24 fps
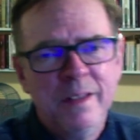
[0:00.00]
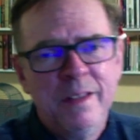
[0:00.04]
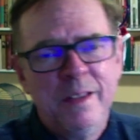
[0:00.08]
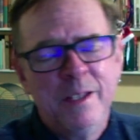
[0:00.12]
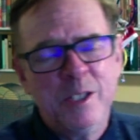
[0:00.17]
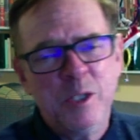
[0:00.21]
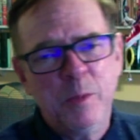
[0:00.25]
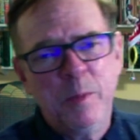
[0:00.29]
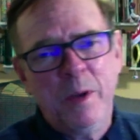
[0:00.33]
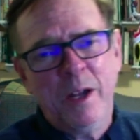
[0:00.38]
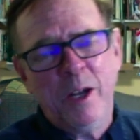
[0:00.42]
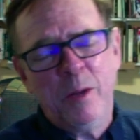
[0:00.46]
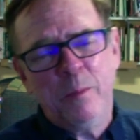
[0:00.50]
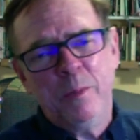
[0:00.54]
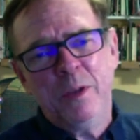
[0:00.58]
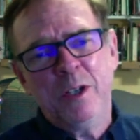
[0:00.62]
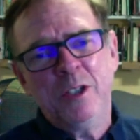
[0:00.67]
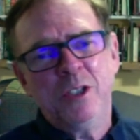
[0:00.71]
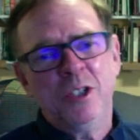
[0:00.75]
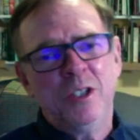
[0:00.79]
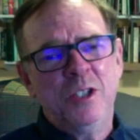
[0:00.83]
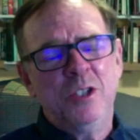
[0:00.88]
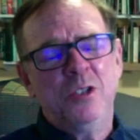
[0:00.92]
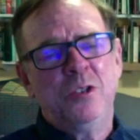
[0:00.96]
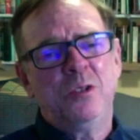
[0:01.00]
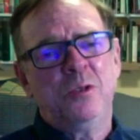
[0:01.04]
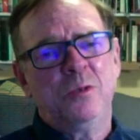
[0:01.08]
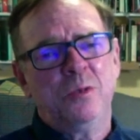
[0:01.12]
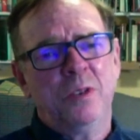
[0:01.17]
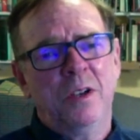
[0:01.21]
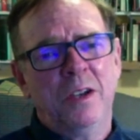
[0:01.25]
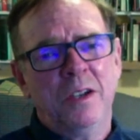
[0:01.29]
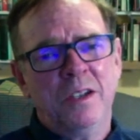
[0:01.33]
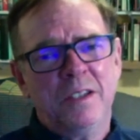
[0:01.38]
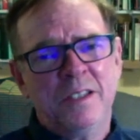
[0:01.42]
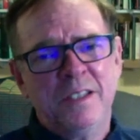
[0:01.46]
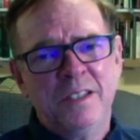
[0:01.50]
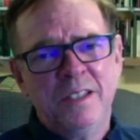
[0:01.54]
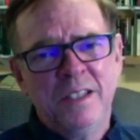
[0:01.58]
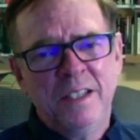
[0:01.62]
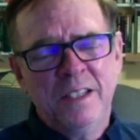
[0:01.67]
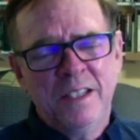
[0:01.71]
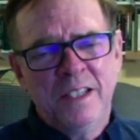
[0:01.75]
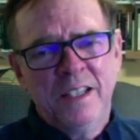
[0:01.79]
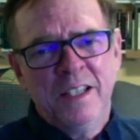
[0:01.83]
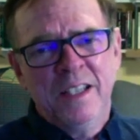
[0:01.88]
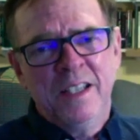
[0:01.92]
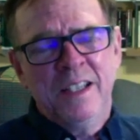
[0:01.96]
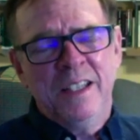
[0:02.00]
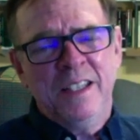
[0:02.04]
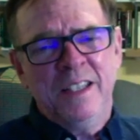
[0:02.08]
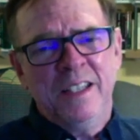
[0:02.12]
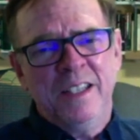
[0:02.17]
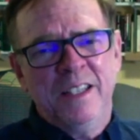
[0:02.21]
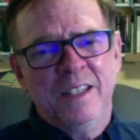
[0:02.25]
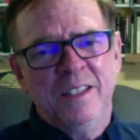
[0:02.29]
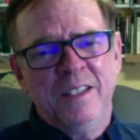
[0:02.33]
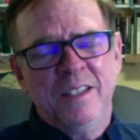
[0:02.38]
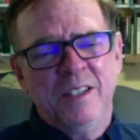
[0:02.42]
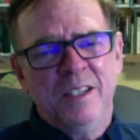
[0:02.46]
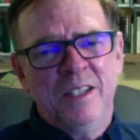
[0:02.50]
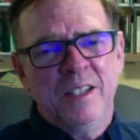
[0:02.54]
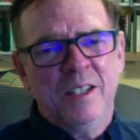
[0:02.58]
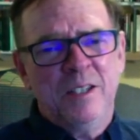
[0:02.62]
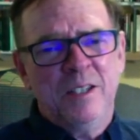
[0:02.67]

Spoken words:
It's about a bunch of these drunks in